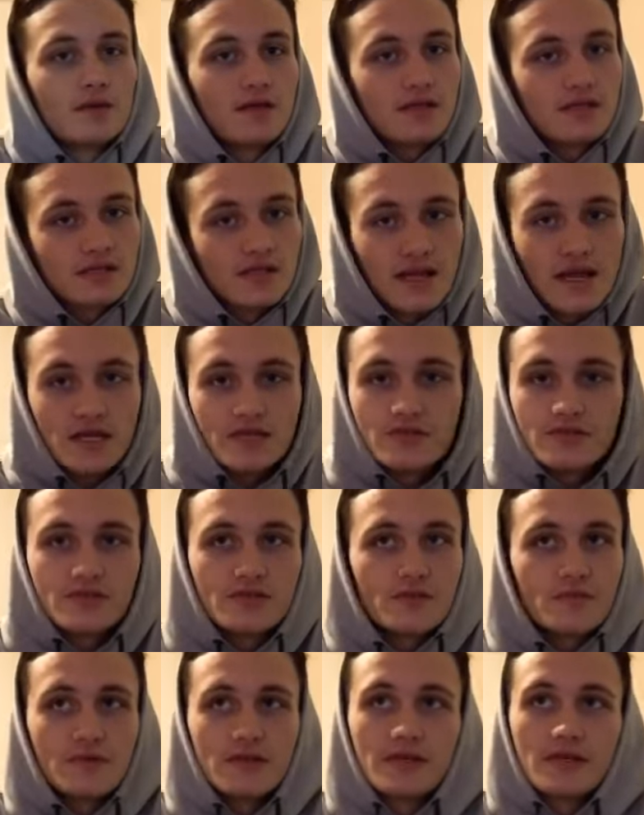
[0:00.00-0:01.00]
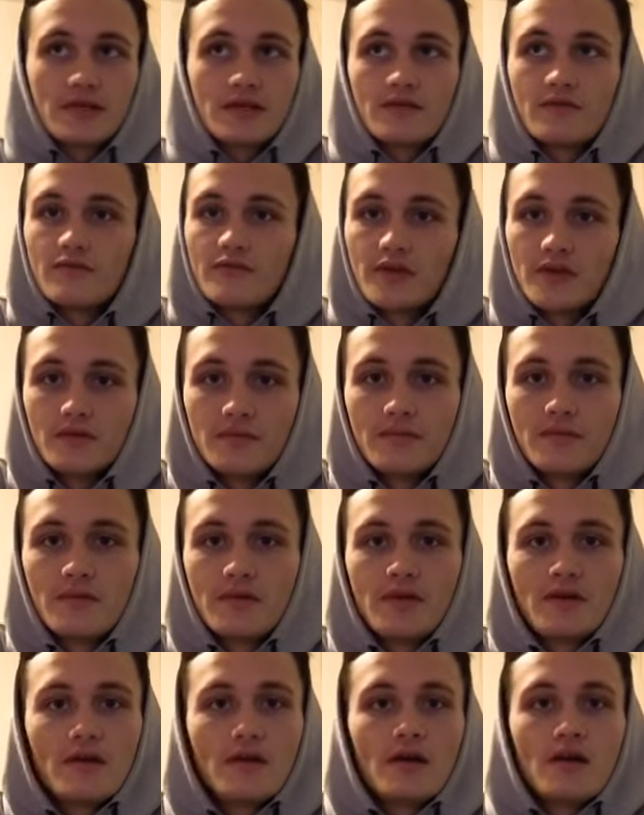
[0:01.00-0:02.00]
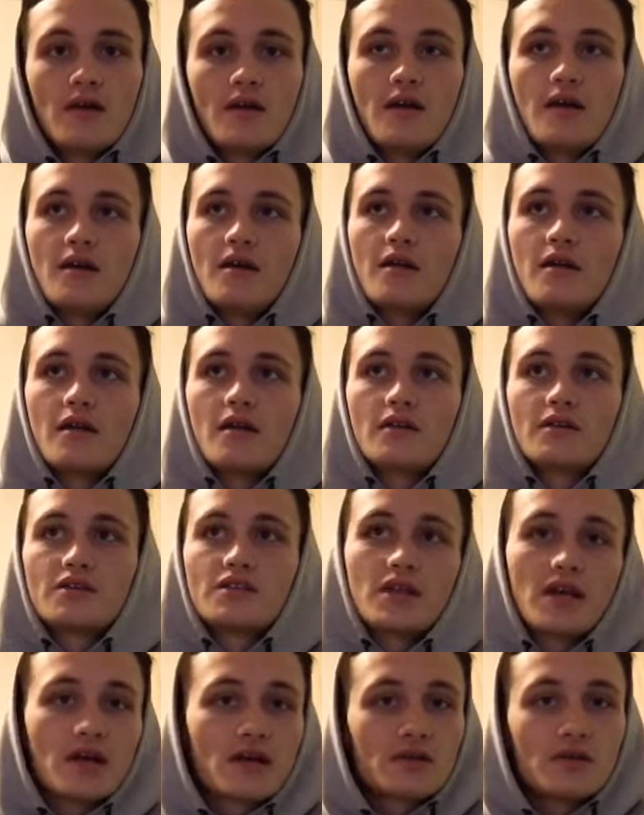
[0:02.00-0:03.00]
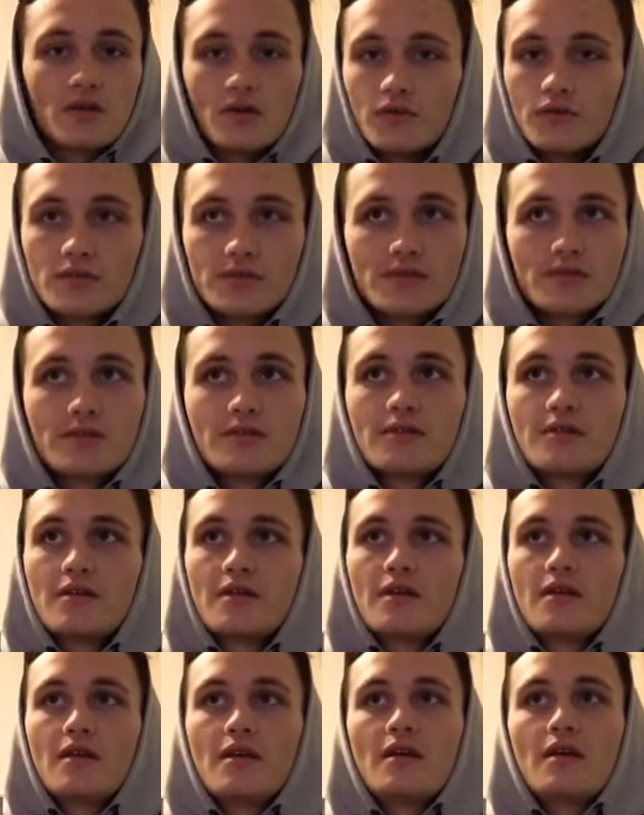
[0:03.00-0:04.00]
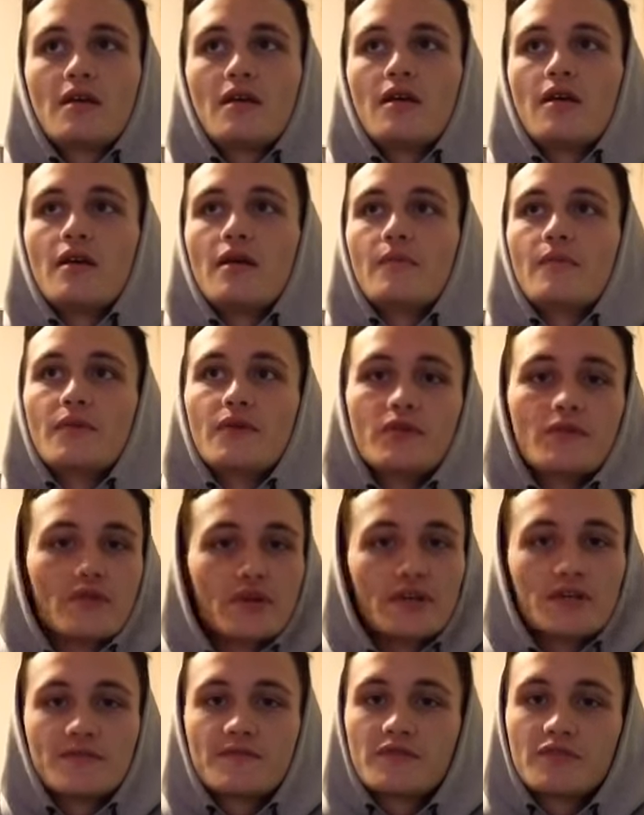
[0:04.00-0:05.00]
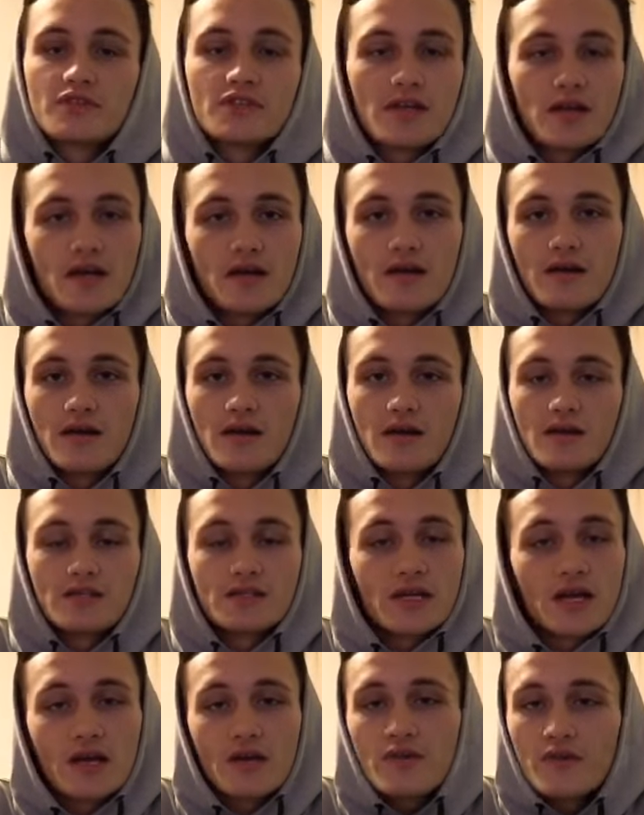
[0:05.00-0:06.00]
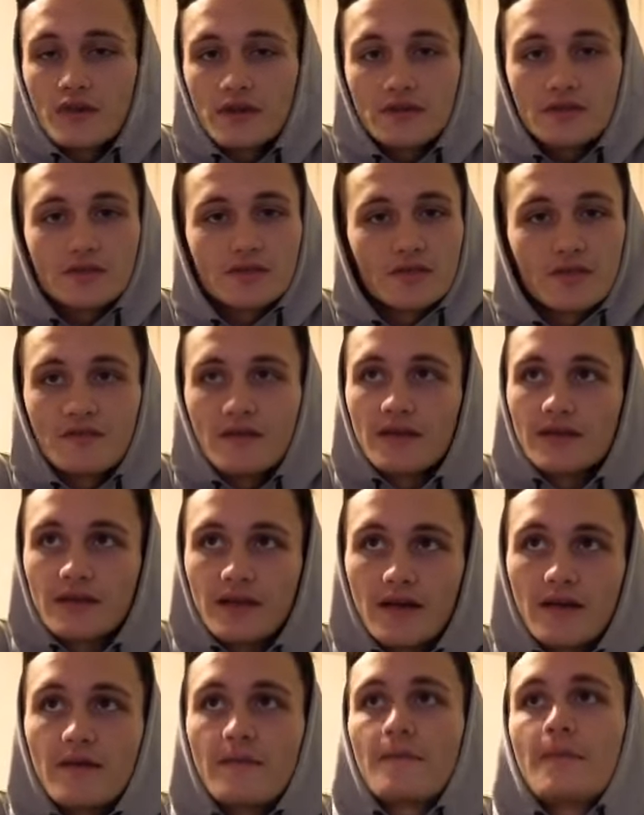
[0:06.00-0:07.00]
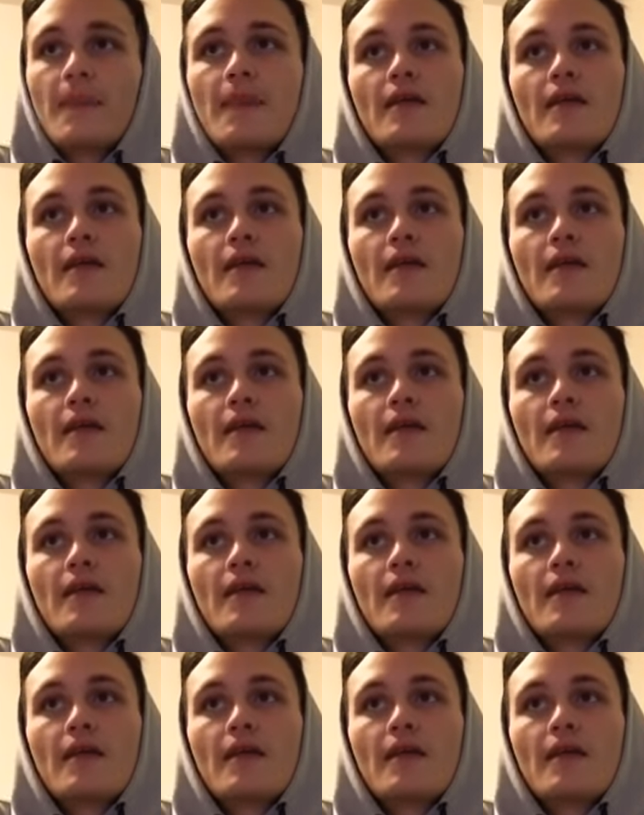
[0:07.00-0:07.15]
slashers should be getting rim, shot close, mid-range for shot creators, stuff like that.